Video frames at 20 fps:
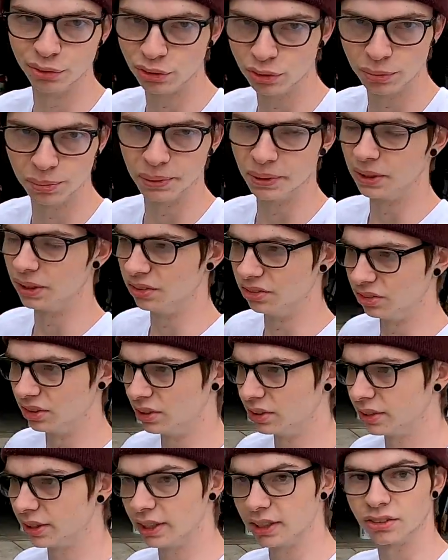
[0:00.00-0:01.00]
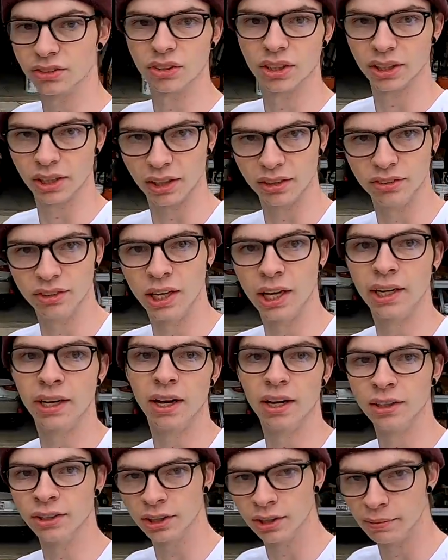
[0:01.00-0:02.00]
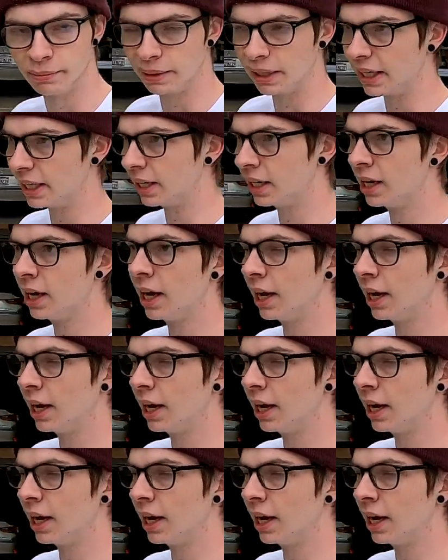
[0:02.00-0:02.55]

Super easy, takes, like I said, under a minute.